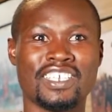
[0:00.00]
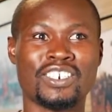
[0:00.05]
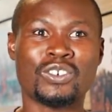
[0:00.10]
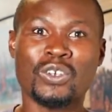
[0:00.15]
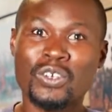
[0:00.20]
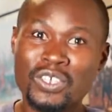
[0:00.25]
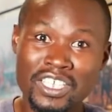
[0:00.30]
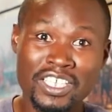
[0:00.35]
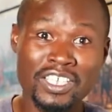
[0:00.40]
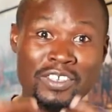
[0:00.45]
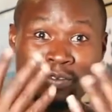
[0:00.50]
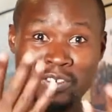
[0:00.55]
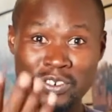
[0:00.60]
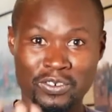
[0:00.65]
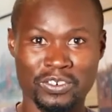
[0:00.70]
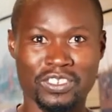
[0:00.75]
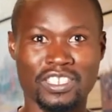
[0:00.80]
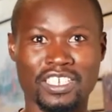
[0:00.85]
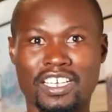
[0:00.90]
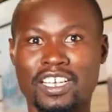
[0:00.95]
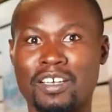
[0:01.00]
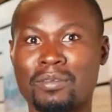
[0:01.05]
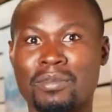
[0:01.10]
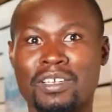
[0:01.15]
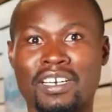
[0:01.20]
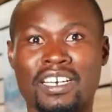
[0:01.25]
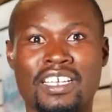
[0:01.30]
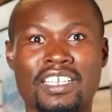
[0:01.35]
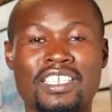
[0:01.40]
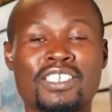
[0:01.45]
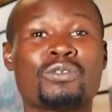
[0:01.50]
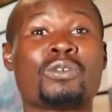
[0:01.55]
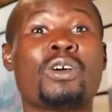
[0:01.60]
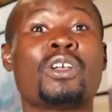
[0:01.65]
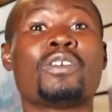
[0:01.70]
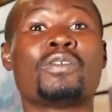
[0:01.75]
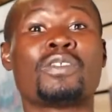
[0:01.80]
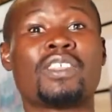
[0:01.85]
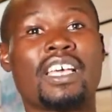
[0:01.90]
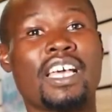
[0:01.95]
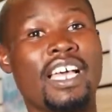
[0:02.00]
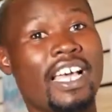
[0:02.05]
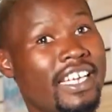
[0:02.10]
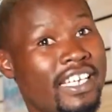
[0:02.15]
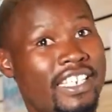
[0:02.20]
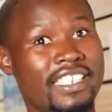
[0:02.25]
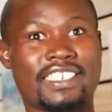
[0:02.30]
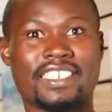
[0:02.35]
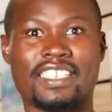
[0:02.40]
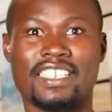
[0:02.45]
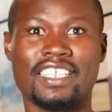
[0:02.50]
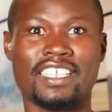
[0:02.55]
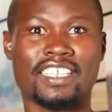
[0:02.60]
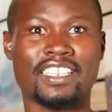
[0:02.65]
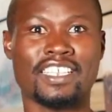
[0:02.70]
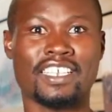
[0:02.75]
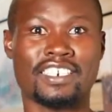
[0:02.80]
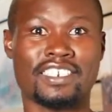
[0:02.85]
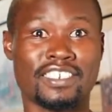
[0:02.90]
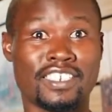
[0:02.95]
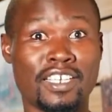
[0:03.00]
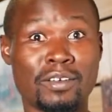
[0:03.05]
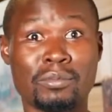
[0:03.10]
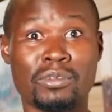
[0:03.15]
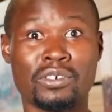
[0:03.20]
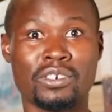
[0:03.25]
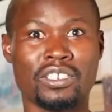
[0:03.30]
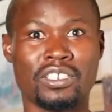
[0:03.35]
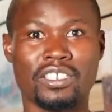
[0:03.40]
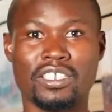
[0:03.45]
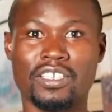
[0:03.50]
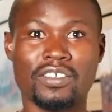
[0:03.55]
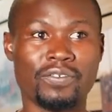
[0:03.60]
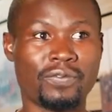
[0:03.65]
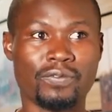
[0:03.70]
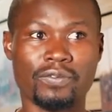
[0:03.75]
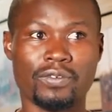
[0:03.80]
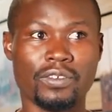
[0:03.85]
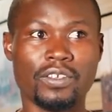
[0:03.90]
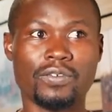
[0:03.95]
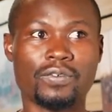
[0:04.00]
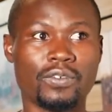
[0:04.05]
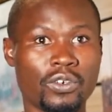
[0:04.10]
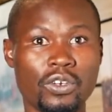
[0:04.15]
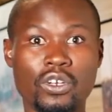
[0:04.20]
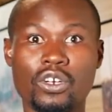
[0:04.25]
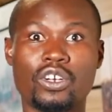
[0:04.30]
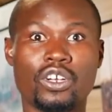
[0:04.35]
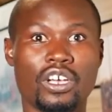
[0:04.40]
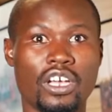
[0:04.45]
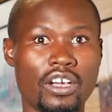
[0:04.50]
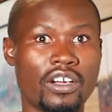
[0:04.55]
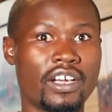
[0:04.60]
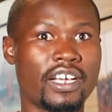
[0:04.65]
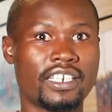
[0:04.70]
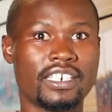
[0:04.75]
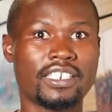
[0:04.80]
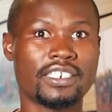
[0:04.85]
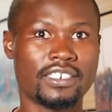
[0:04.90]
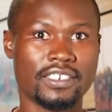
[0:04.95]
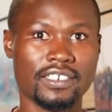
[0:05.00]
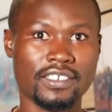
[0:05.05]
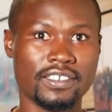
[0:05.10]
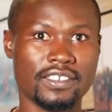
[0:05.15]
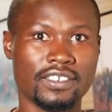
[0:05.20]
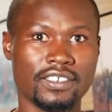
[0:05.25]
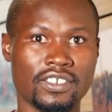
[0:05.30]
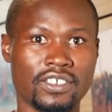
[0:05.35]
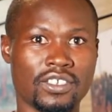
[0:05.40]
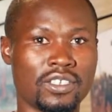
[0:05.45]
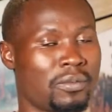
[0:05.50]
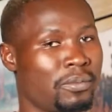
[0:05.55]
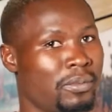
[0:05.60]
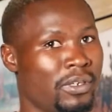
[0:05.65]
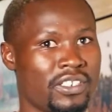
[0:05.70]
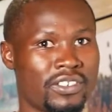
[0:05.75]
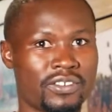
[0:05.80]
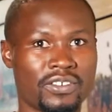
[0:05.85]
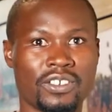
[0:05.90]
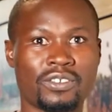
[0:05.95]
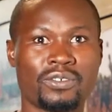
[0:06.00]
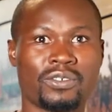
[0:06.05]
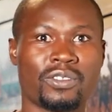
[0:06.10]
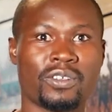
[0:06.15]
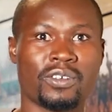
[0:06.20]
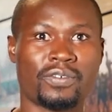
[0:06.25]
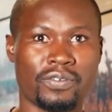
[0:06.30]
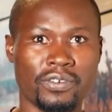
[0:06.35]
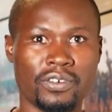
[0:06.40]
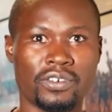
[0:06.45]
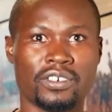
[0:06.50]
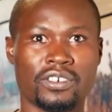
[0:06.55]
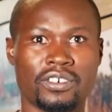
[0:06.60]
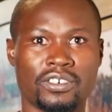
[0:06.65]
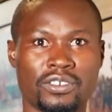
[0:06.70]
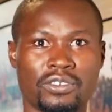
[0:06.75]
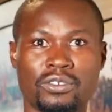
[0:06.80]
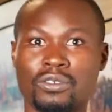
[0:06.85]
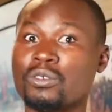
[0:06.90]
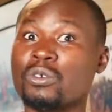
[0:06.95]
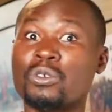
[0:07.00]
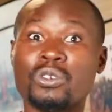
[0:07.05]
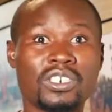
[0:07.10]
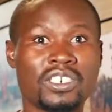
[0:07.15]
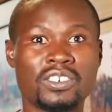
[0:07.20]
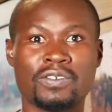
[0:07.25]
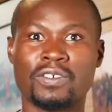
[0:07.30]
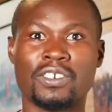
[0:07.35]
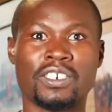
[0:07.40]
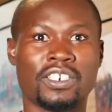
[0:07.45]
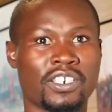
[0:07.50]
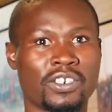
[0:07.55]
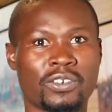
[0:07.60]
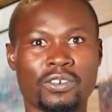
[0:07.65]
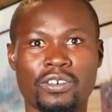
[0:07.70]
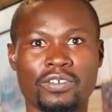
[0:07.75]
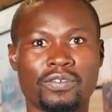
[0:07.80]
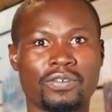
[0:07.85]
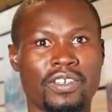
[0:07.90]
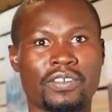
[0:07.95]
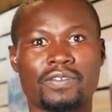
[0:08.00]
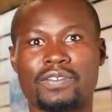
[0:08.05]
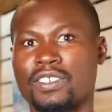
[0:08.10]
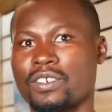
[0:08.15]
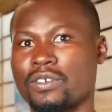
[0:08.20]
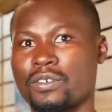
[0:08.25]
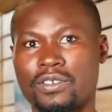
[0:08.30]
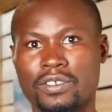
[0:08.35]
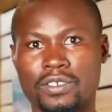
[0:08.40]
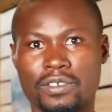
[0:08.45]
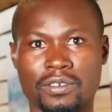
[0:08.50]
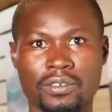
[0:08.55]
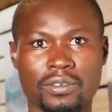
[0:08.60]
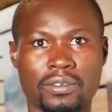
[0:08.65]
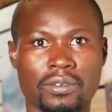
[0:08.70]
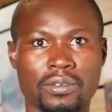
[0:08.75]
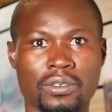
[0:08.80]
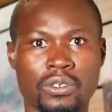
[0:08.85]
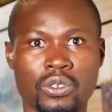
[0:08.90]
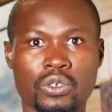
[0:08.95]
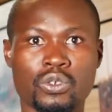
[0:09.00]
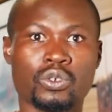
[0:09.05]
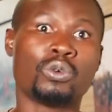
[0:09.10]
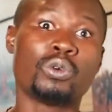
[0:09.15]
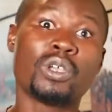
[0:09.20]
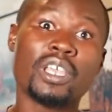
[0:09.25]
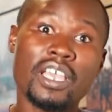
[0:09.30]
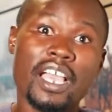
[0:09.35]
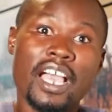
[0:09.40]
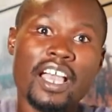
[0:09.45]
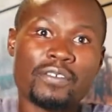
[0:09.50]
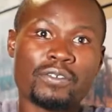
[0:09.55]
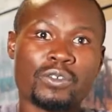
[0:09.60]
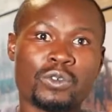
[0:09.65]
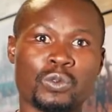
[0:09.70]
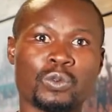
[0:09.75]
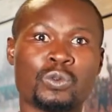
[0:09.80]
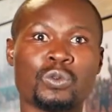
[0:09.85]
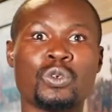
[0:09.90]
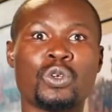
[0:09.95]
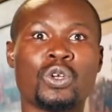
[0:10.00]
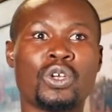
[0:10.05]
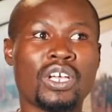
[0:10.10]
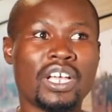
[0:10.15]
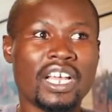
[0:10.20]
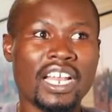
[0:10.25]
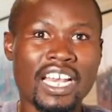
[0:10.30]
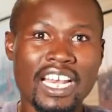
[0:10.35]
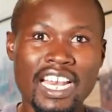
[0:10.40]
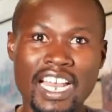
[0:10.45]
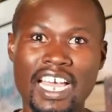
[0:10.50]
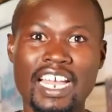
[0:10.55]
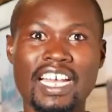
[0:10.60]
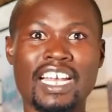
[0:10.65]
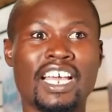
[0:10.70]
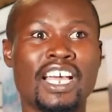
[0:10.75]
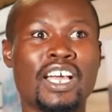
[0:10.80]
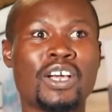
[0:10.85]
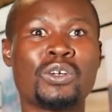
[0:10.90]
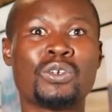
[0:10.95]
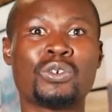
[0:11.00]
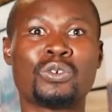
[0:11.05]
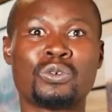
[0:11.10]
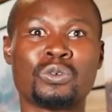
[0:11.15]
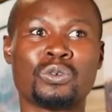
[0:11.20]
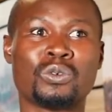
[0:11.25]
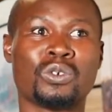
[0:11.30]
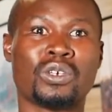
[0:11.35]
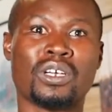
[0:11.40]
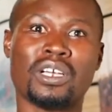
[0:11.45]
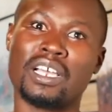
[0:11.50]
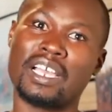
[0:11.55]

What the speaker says: Talking even to the camera is one of the hardest things that somebody, if you don't know how hard it is, please try with your phone. You won't even record 5 seconds. So we have to learn how to